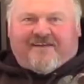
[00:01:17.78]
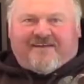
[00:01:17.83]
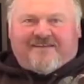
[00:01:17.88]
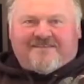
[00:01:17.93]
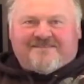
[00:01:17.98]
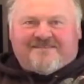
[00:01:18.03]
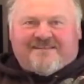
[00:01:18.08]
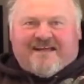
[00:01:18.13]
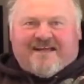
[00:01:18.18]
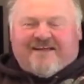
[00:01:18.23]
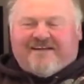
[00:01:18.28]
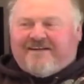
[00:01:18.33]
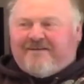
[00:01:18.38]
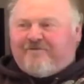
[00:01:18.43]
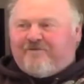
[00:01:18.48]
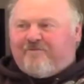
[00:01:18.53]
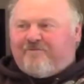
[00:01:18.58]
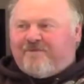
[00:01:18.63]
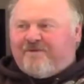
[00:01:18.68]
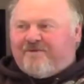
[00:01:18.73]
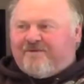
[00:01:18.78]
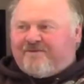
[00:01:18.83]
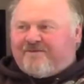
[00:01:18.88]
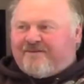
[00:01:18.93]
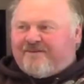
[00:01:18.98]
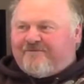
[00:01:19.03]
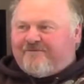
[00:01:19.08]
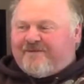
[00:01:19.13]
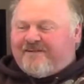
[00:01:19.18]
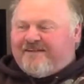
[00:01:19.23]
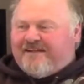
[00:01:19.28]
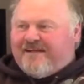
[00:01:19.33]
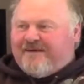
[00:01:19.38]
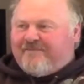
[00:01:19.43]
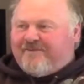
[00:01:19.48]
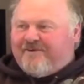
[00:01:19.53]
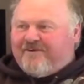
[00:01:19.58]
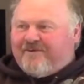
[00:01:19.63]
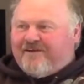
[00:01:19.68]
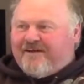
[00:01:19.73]
They've replaced almost everything
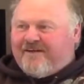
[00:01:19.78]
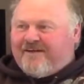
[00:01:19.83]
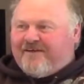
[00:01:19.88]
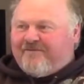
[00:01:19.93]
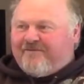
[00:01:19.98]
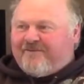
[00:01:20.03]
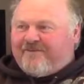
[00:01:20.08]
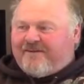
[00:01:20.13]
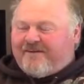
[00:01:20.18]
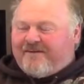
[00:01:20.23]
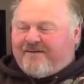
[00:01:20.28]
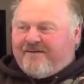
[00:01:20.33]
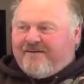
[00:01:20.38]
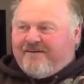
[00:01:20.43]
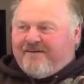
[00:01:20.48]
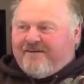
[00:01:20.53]
Brian's father built,